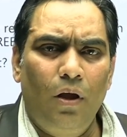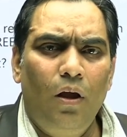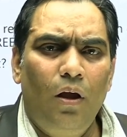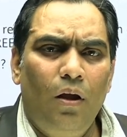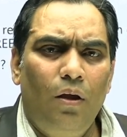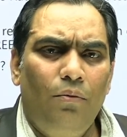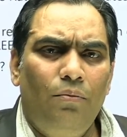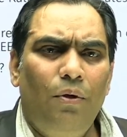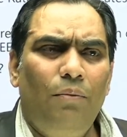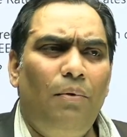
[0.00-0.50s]

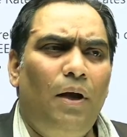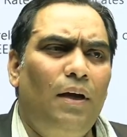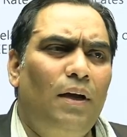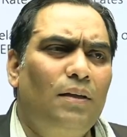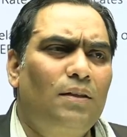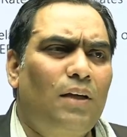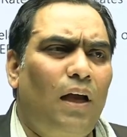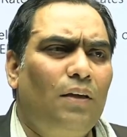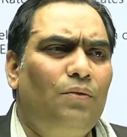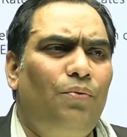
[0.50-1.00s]
We will
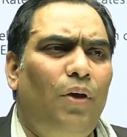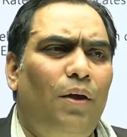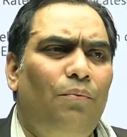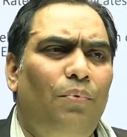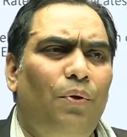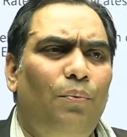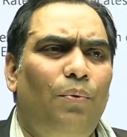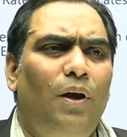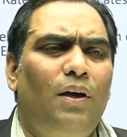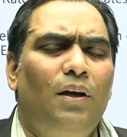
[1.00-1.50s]
discuss when we
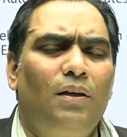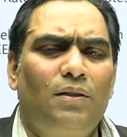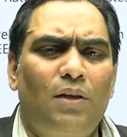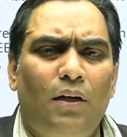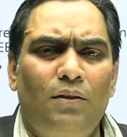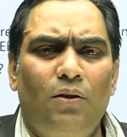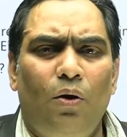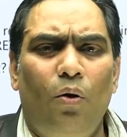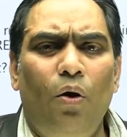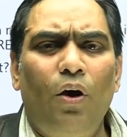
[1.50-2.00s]
will
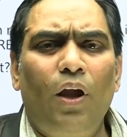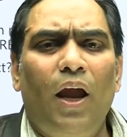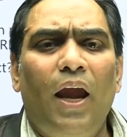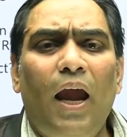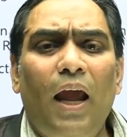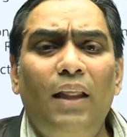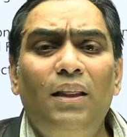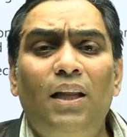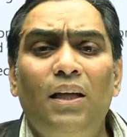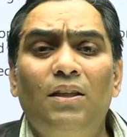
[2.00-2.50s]
discuss. Okay,
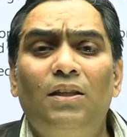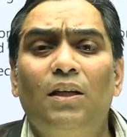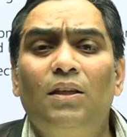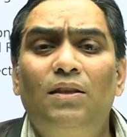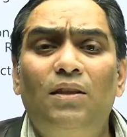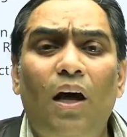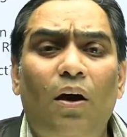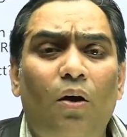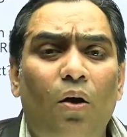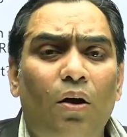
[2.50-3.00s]
and this is
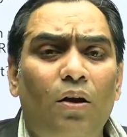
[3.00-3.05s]
the